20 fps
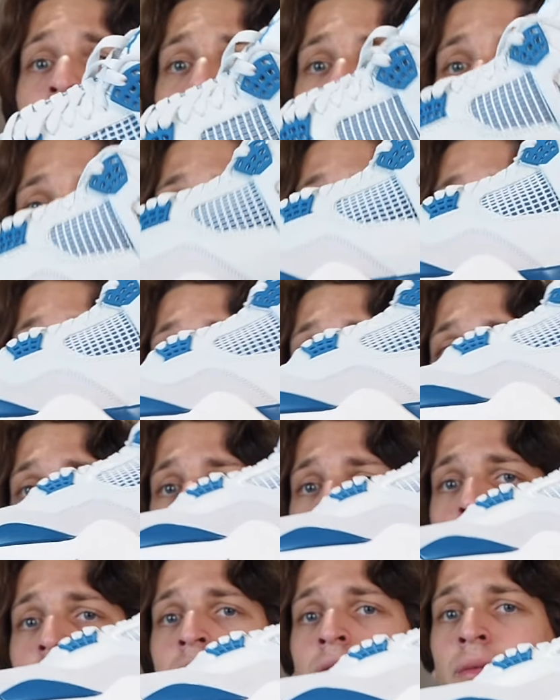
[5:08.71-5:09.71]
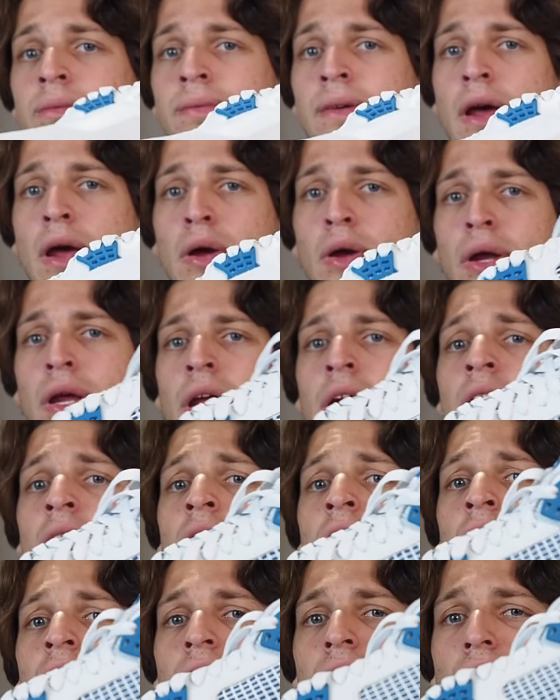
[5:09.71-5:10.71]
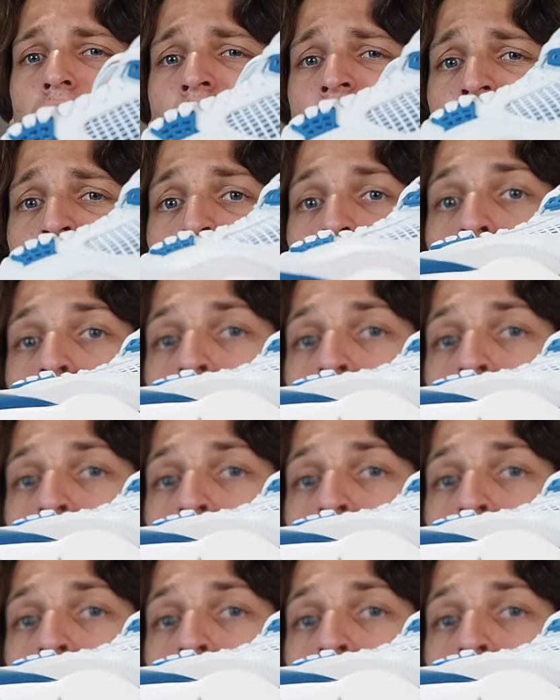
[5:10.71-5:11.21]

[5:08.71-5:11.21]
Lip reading: The midsole is a very light,